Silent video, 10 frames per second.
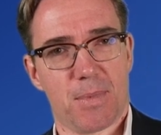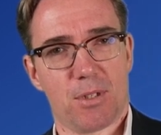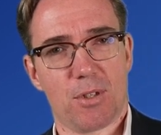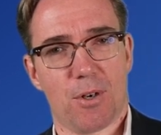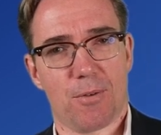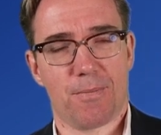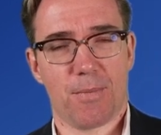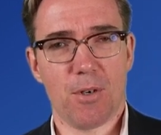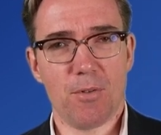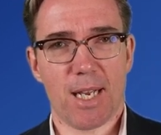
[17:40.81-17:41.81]
So,
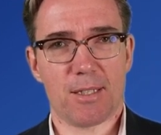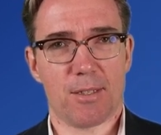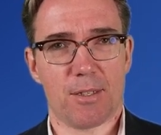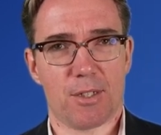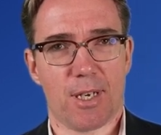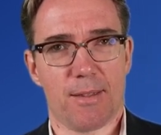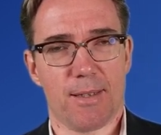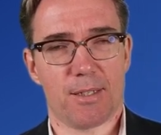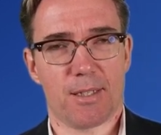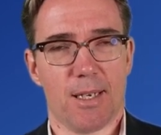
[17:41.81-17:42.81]
who gets to decide this?